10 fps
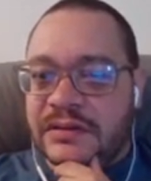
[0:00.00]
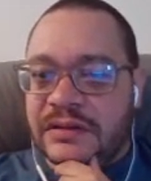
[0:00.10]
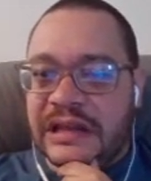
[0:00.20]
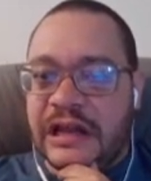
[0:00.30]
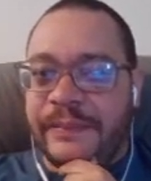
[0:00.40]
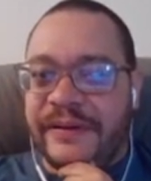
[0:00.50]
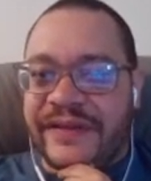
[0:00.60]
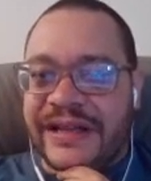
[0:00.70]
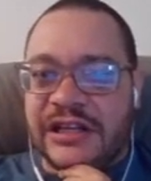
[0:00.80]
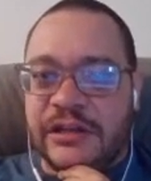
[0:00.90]
A little bit of A,
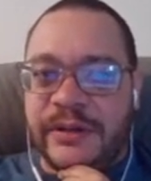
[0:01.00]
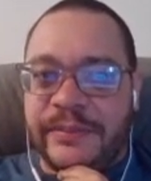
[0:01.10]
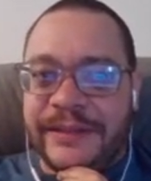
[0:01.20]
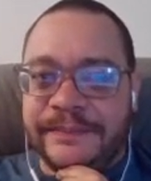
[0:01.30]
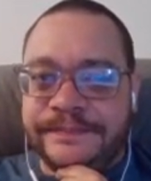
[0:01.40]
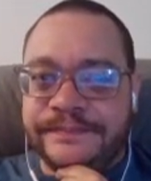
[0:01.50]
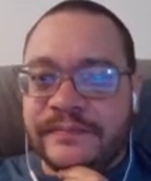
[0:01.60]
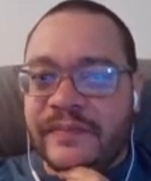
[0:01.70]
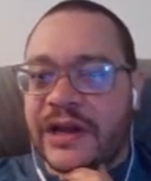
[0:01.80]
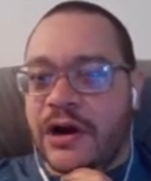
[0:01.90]
a little bit of B.
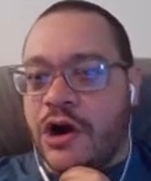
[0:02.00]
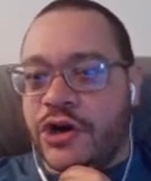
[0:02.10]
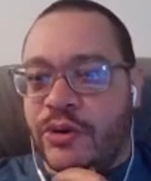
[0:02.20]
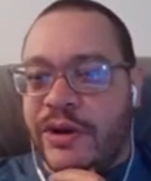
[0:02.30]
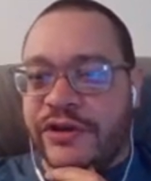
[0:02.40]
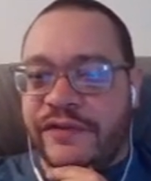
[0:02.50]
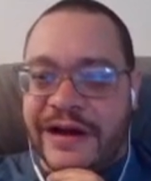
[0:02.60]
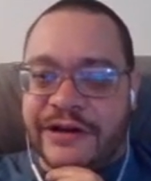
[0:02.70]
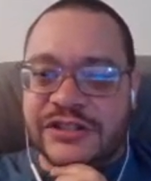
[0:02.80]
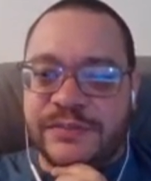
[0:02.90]
There are no other
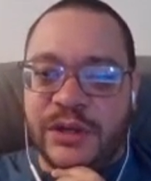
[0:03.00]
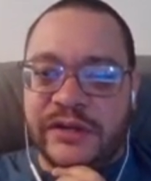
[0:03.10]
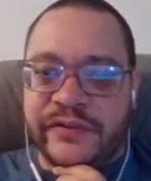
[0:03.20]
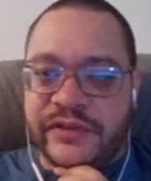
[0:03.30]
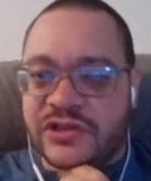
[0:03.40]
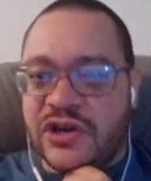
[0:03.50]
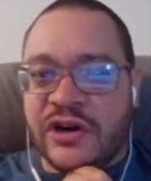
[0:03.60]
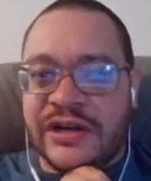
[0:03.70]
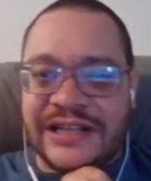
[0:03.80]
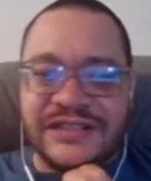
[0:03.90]
variants spoiled for this
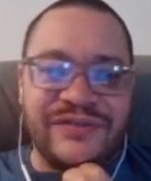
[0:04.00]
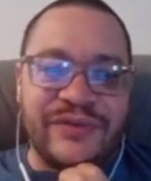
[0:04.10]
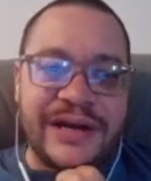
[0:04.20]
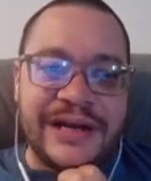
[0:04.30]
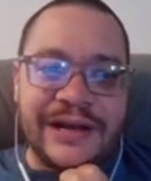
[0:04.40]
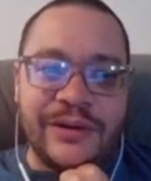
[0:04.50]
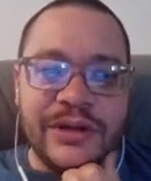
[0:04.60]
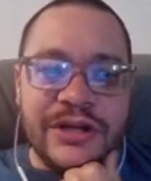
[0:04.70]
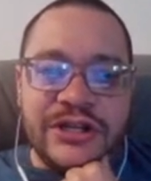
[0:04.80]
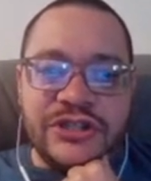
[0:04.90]
card as of right now,
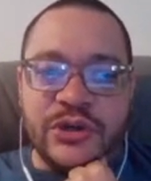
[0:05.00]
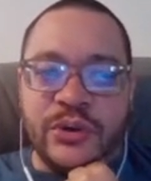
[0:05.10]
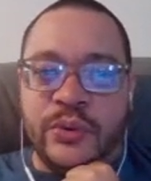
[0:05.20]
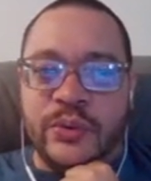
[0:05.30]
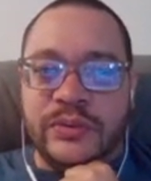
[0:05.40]
so